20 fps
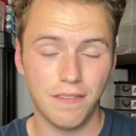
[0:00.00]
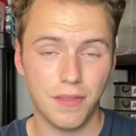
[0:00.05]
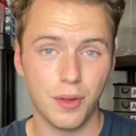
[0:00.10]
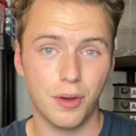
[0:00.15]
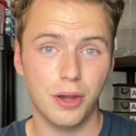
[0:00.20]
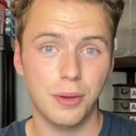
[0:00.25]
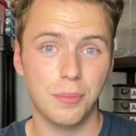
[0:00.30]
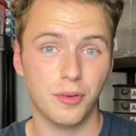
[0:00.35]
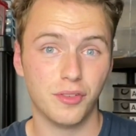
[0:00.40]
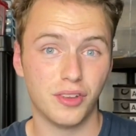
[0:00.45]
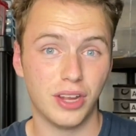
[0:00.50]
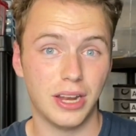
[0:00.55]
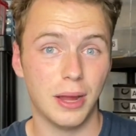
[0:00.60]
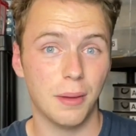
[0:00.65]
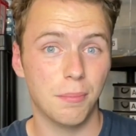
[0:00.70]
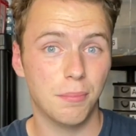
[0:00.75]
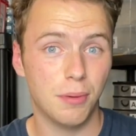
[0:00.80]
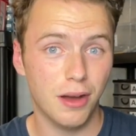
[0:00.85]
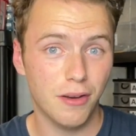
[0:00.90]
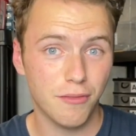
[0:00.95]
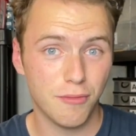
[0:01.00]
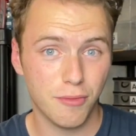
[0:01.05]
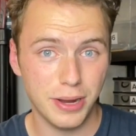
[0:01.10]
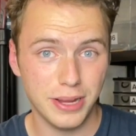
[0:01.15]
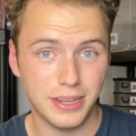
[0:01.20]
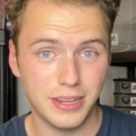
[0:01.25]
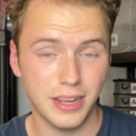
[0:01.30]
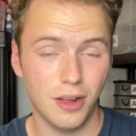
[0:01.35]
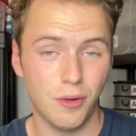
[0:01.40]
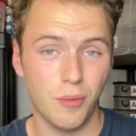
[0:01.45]
30% above
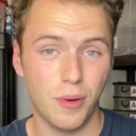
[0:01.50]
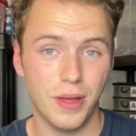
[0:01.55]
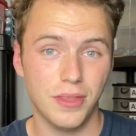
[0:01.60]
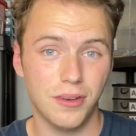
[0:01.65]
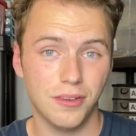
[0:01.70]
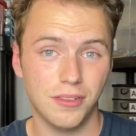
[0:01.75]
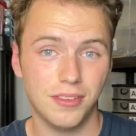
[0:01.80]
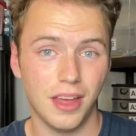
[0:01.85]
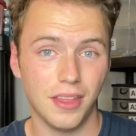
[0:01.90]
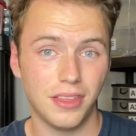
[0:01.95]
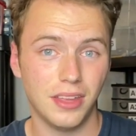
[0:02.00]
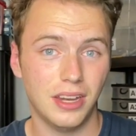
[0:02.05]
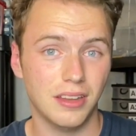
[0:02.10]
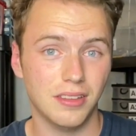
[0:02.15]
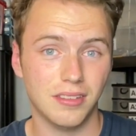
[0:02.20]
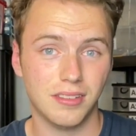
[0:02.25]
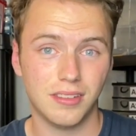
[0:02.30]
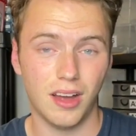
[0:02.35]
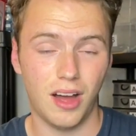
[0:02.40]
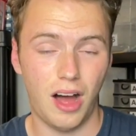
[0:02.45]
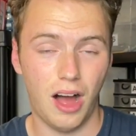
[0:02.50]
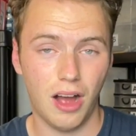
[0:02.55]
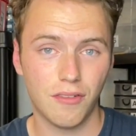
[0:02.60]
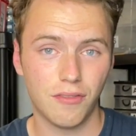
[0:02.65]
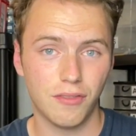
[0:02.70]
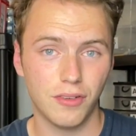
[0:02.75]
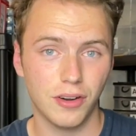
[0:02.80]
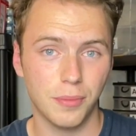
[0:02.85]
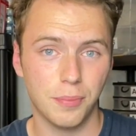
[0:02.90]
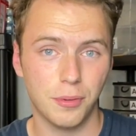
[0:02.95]
retail when there's nothing in stock
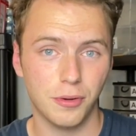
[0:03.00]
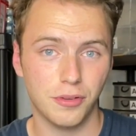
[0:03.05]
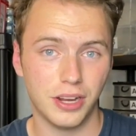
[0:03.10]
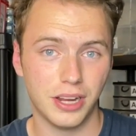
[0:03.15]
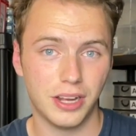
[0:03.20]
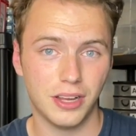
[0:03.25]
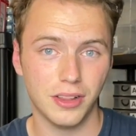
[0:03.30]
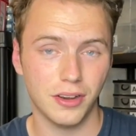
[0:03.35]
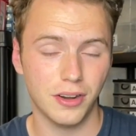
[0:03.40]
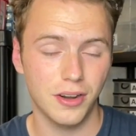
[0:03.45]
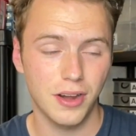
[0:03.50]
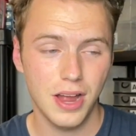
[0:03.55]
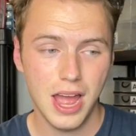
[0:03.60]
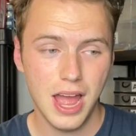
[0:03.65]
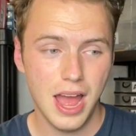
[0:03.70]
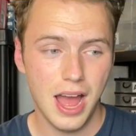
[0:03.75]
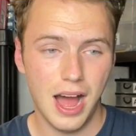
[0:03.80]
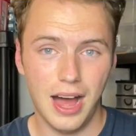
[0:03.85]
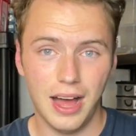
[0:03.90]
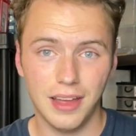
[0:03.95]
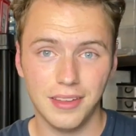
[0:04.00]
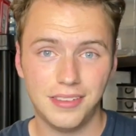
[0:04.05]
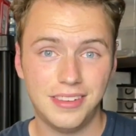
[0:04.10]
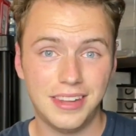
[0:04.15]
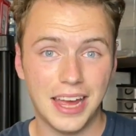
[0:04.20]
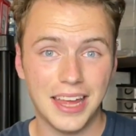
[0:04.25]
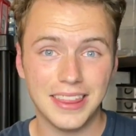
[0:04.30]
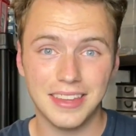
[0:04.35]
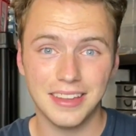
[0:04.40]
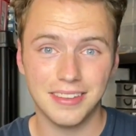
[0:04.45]
for a particular
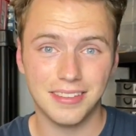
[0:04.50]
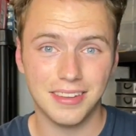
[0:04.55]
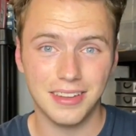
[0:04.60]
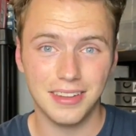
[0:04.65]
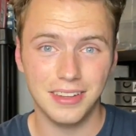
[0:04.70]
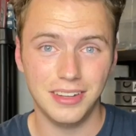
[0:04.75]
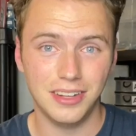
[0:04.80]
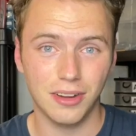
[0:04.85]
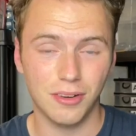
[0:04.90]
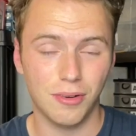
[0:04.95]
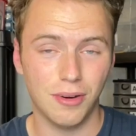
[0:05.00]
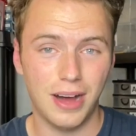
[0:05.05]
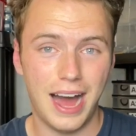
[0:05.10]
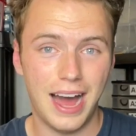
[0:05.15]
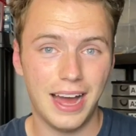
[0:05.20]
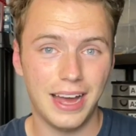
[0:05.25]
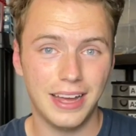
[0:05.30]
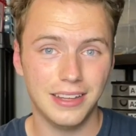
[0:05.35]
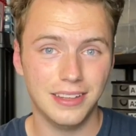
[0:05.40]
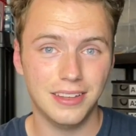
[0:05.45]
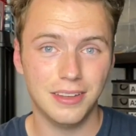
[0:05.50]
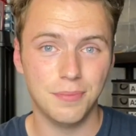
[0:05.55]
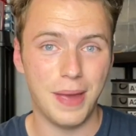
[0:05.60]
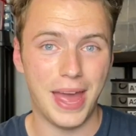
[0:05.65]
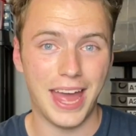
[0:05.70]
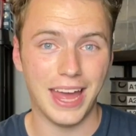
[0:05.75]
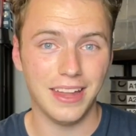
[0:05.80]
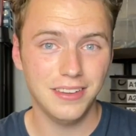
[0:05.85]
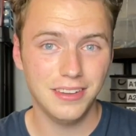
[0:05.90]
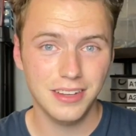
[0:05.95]
set that's in high
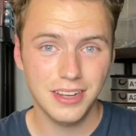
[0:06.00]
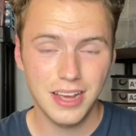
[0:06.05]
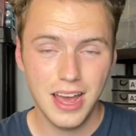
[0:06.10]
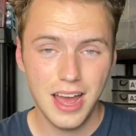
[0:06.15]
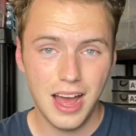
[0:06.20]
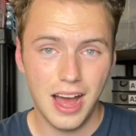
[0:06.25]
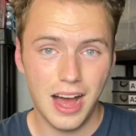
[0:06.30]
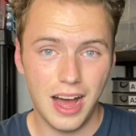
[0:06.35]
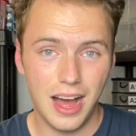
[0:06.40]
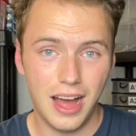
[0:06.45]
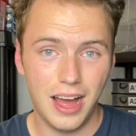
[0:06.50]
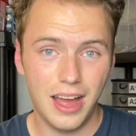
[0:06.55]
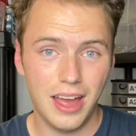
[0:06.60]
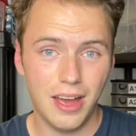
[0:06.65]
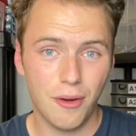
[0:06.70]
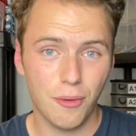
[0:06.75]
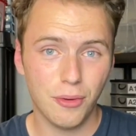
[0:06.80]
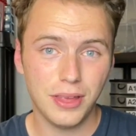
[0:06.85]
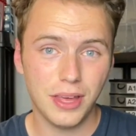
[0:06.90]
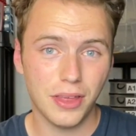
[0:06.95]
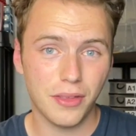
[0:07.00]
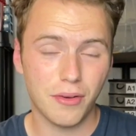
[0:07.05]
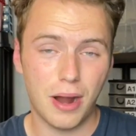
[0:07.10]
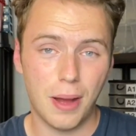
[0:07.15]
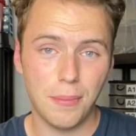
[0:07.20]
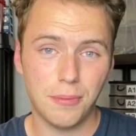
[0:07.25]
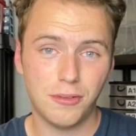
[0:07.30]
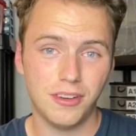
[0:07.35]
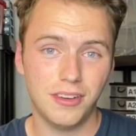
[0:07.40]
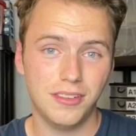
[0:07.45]
demand. Or the other
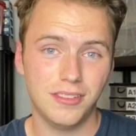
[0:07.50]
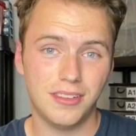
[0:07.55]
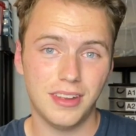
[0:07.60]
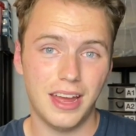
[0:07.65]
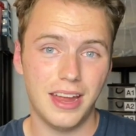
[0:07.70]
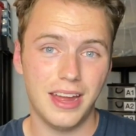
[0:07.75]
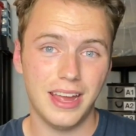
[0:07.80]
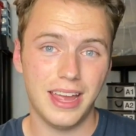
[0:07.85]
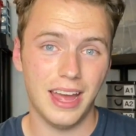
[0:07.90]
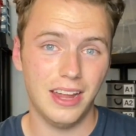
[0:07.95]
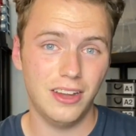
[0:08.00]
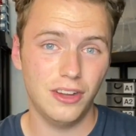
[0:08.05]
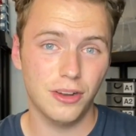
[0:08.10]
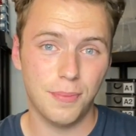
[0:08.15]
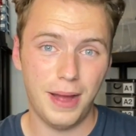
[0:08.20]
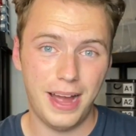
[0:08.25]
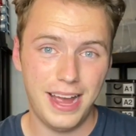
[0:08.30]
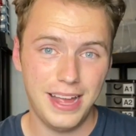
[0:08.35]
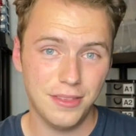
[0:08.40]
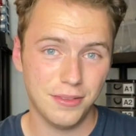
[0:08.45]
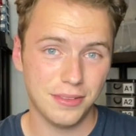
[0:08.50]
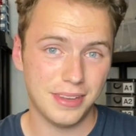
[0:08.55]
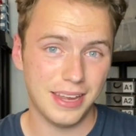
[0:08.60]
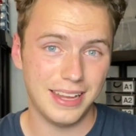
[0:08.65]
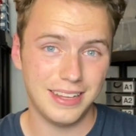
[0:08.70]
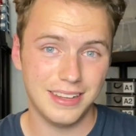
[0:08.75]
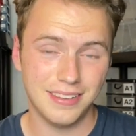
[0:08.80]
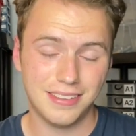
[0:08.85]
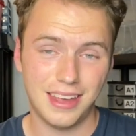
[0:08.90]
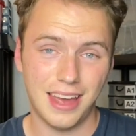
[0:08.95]
option is that, again, you're buying those
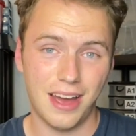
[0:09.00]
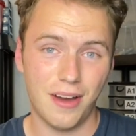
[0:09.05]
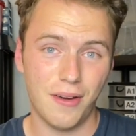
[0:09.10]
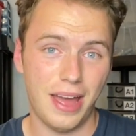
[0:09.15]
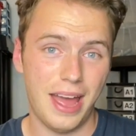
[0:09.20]
at a discount